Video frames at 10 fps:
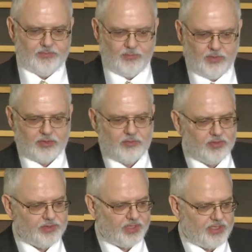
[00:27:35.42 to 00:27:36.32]
work
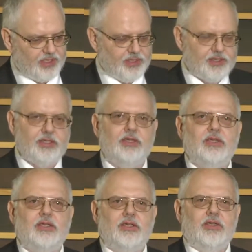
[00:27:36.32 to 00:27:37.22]
with on this.
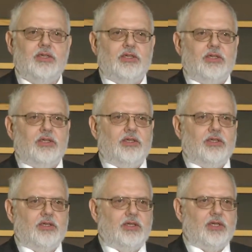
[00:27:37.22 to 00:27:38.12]

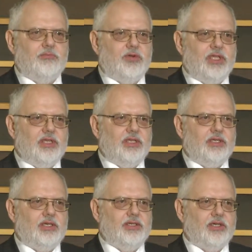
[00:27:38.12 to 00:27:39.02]
I'm bringing
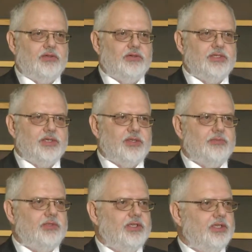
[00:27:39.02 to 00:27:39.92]
in another
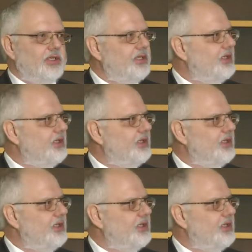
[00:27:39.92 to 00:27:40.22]
discipline,